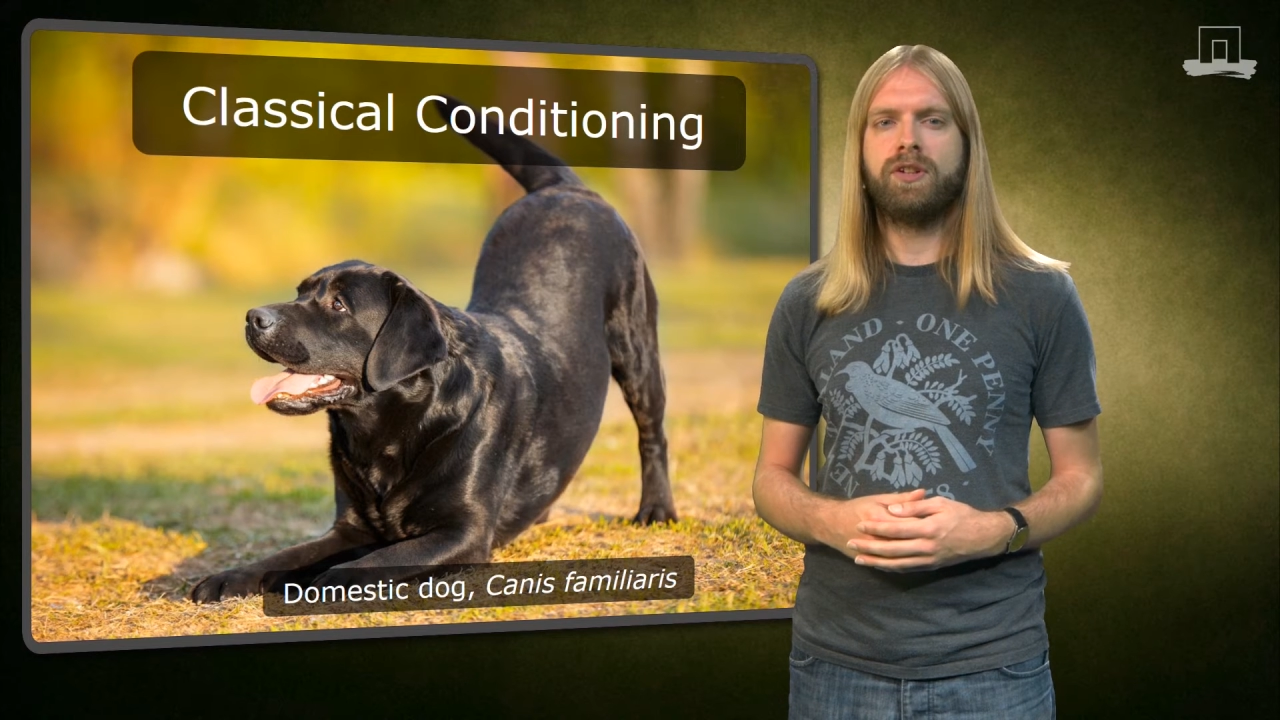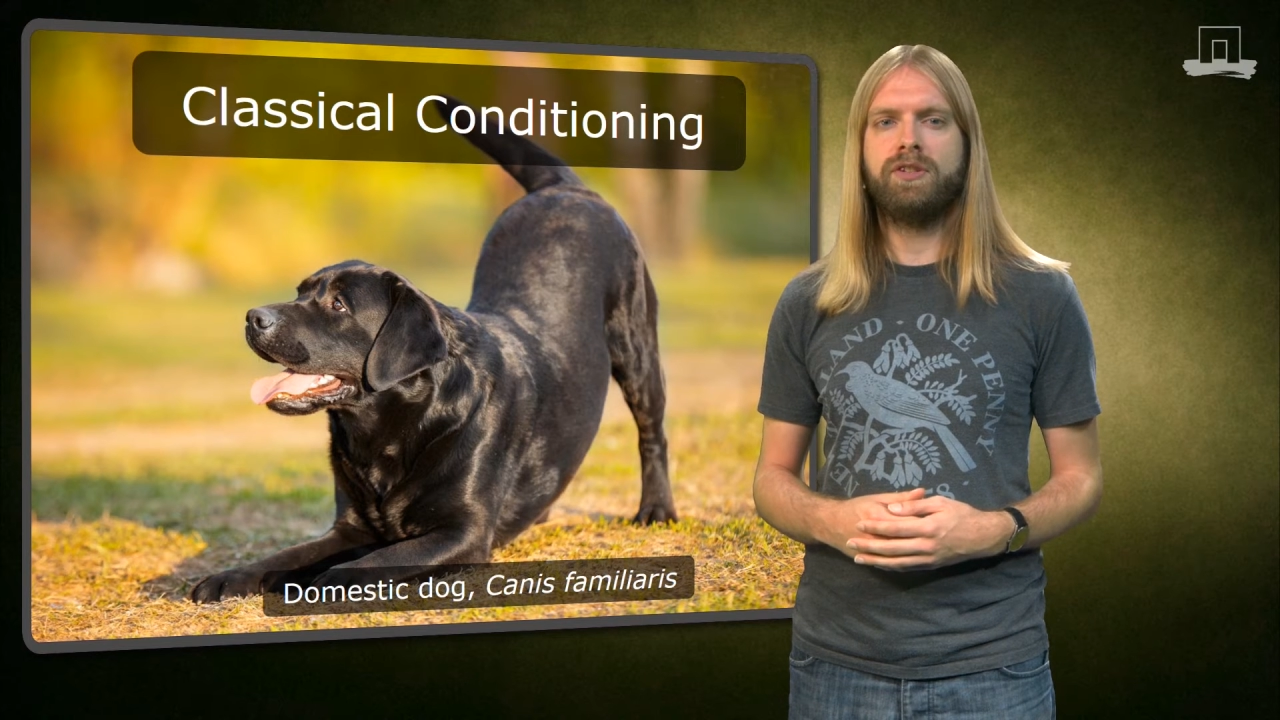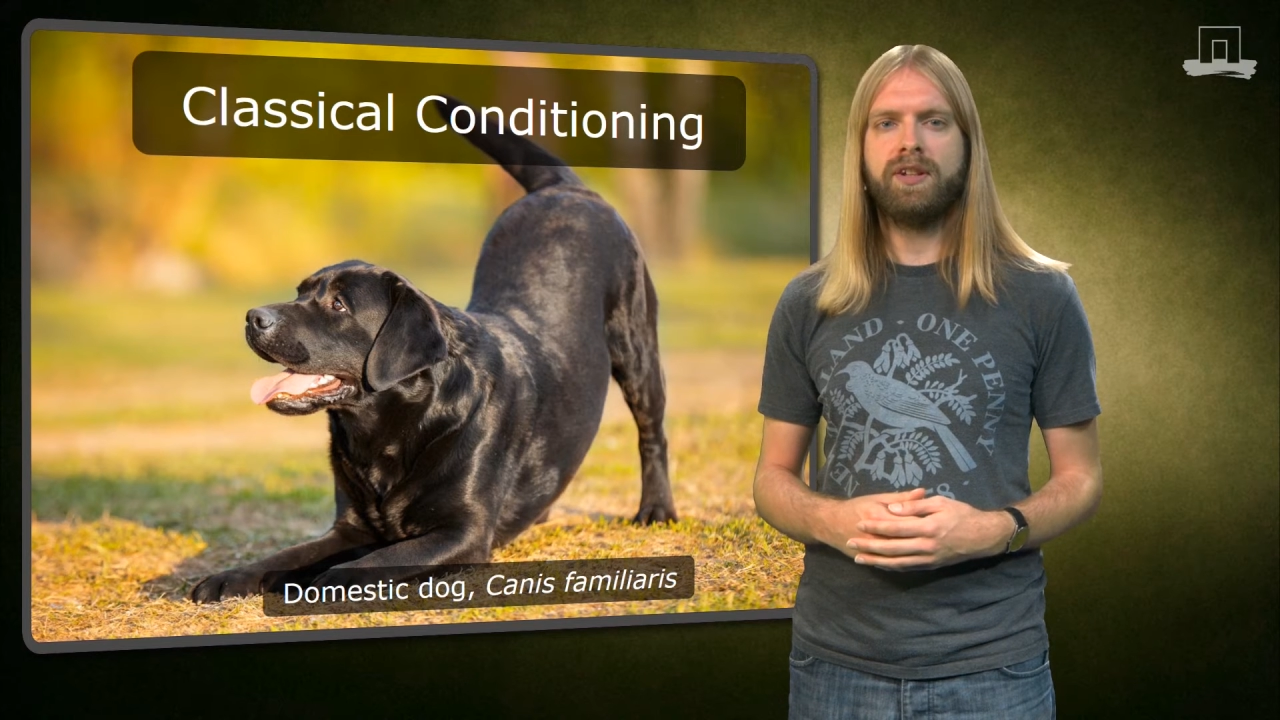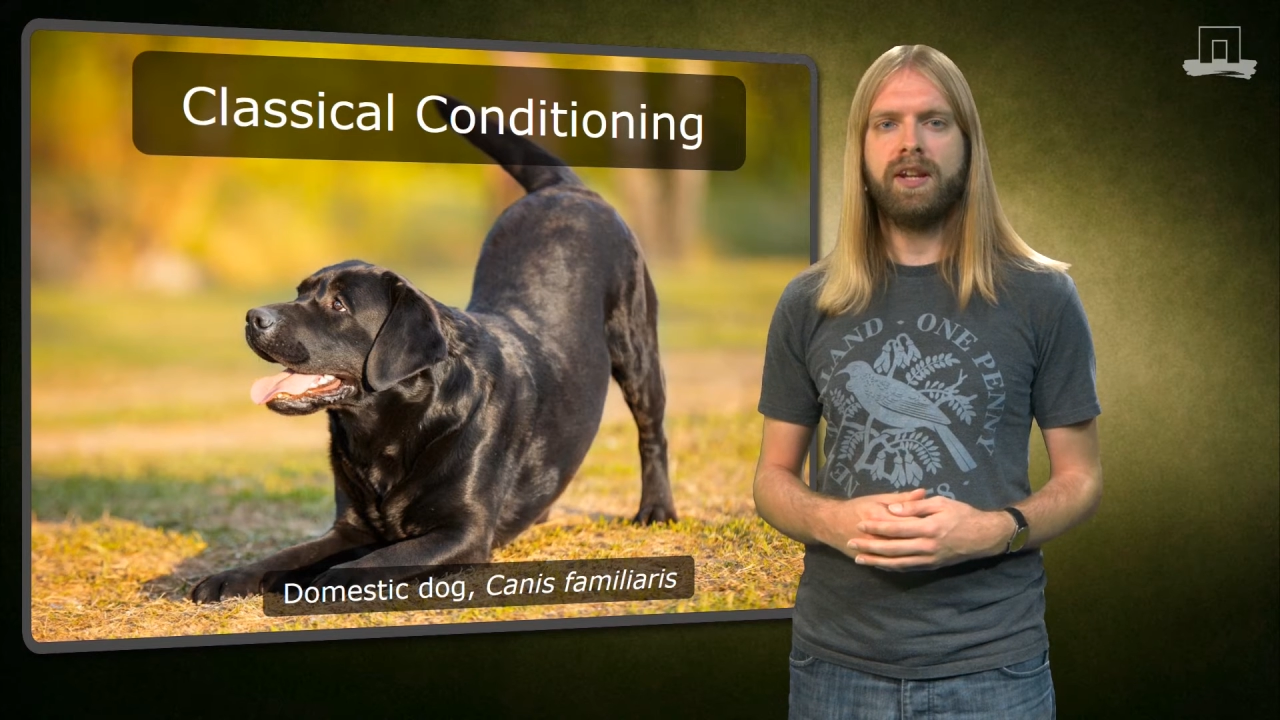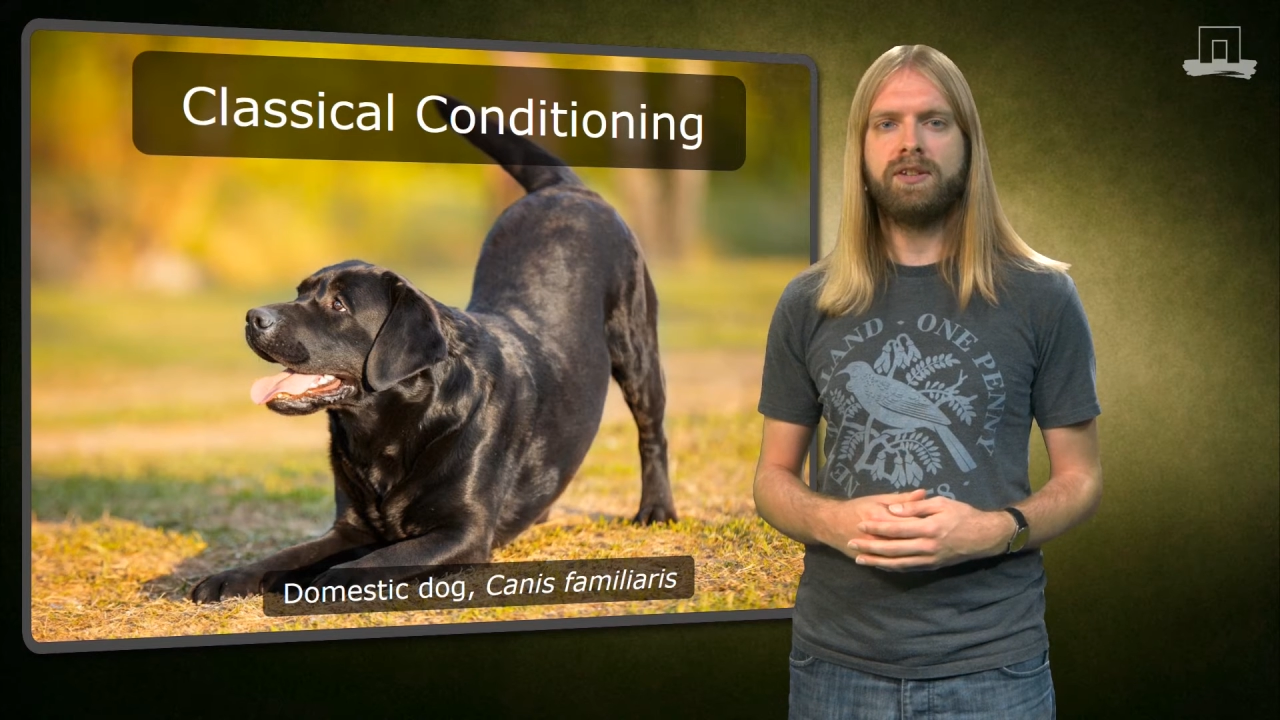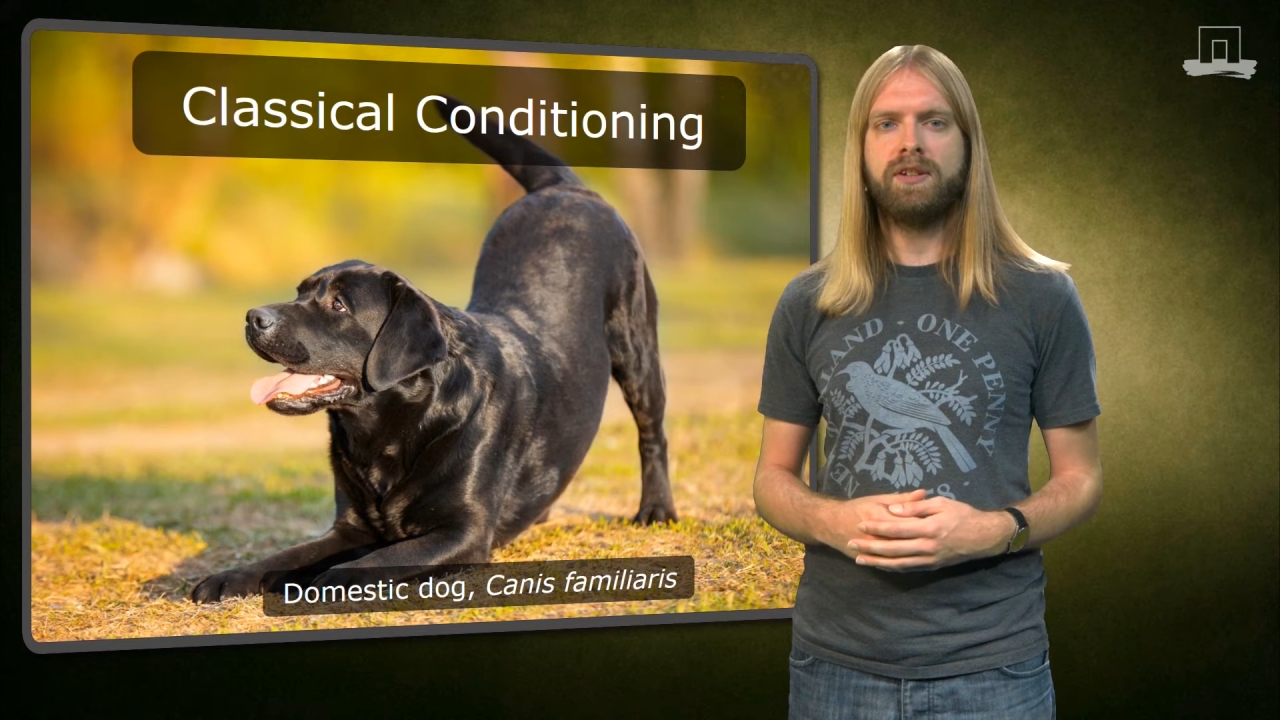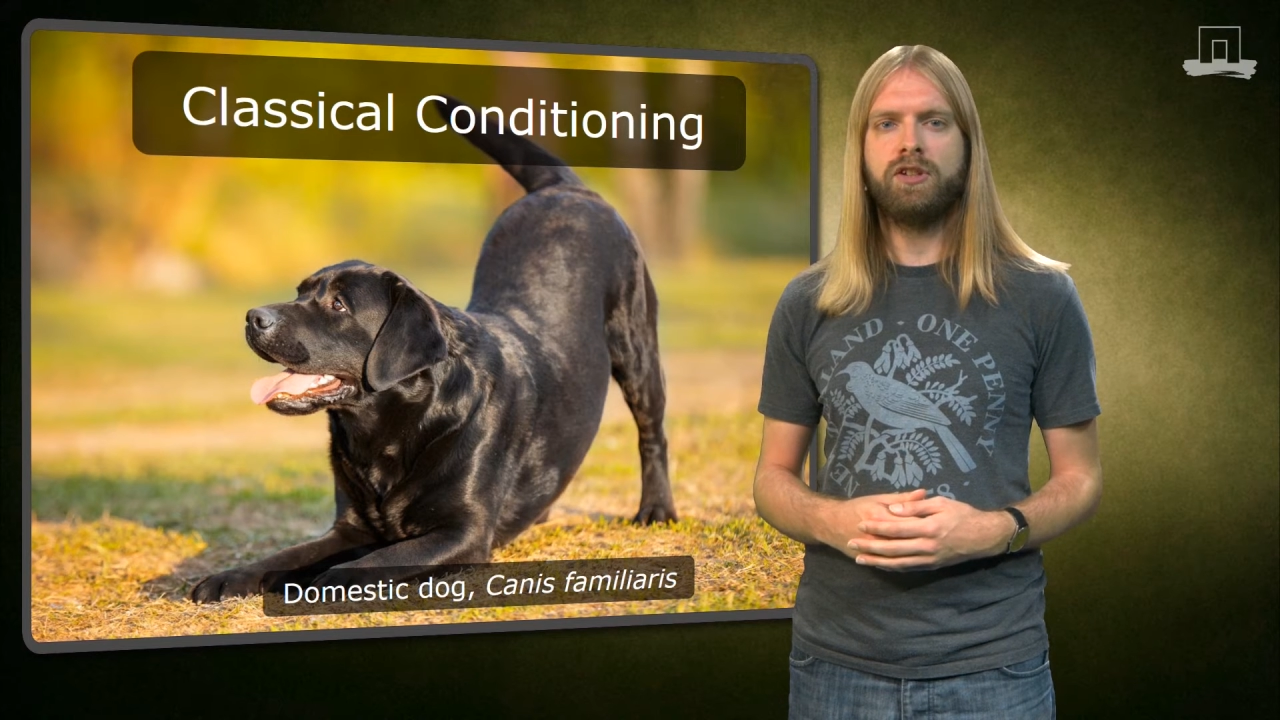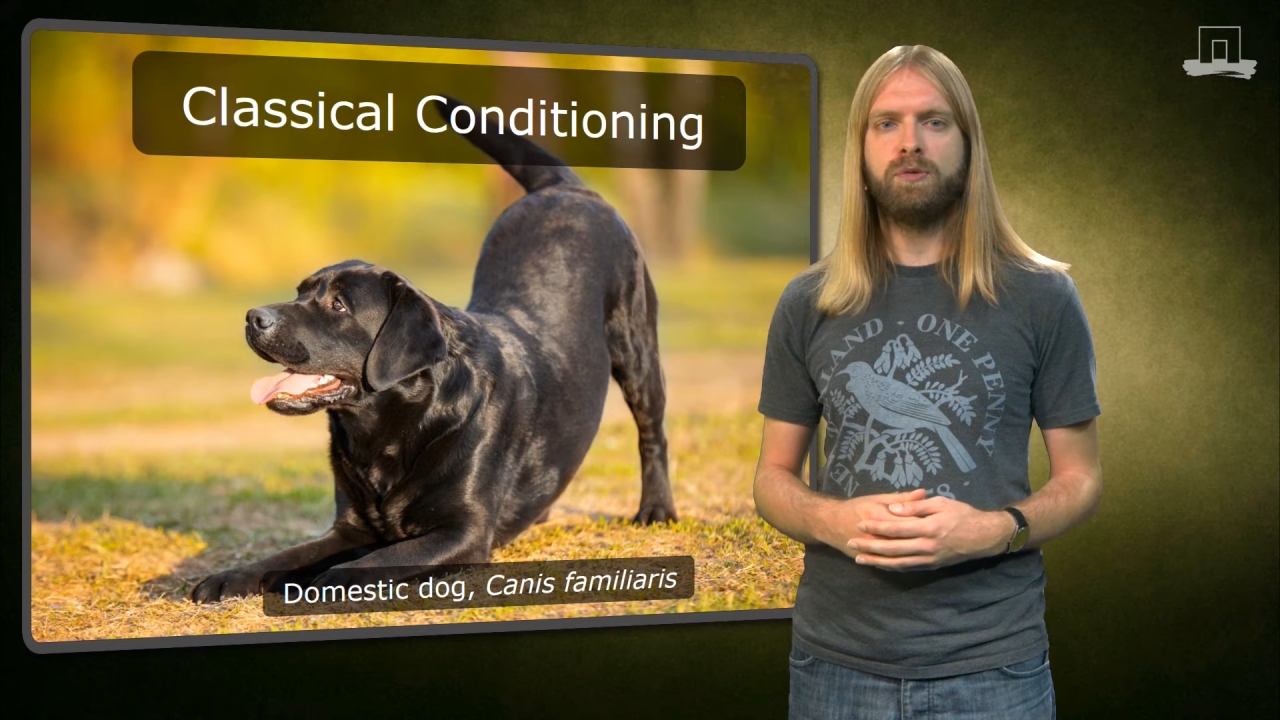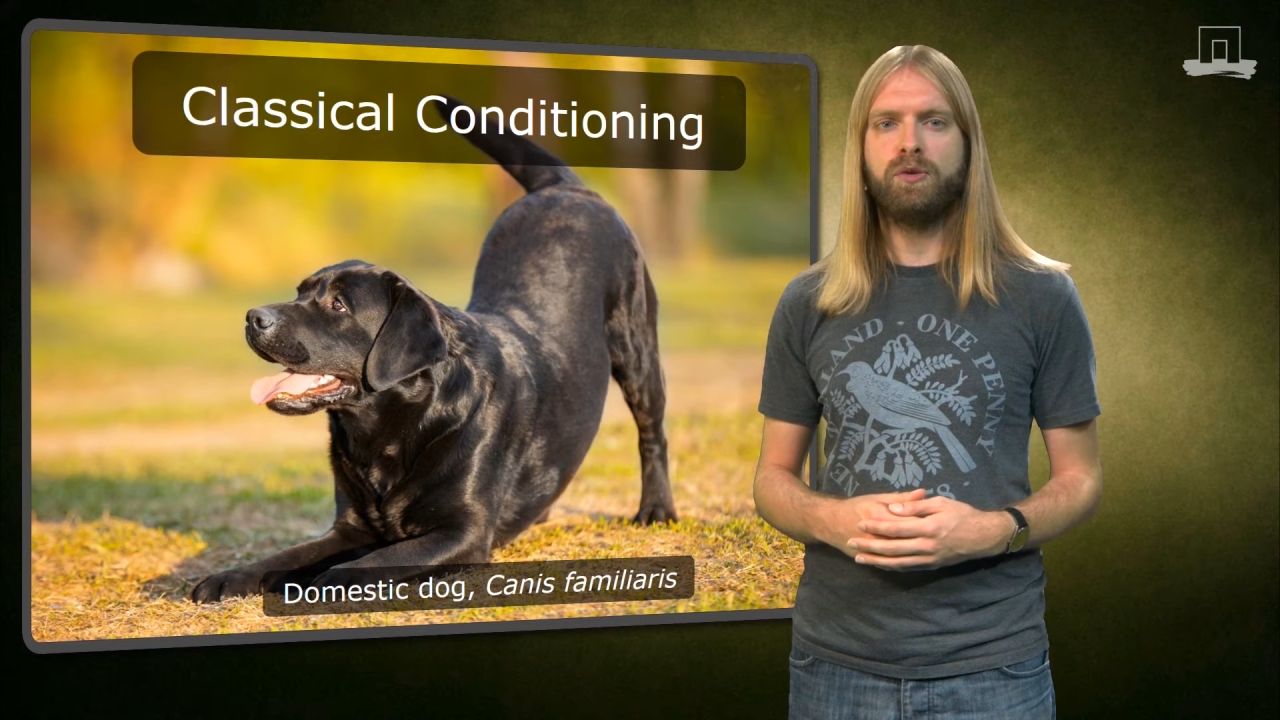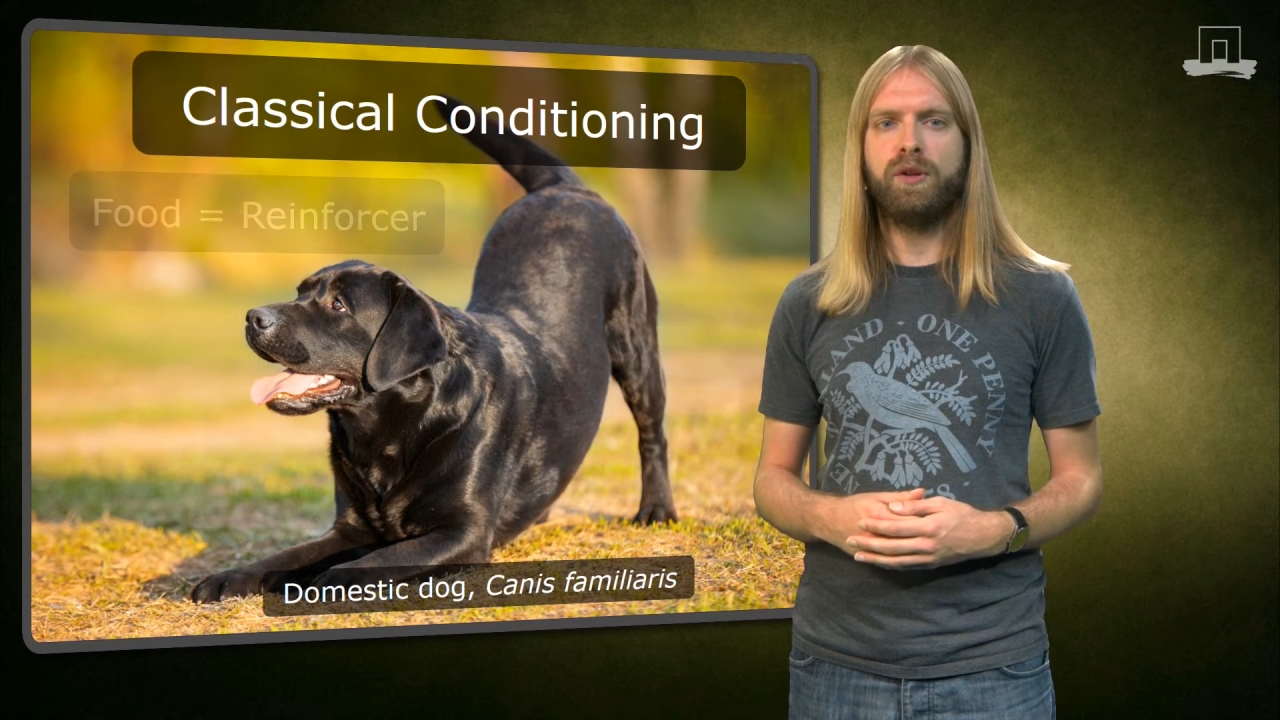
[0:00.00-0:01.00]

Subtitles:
associations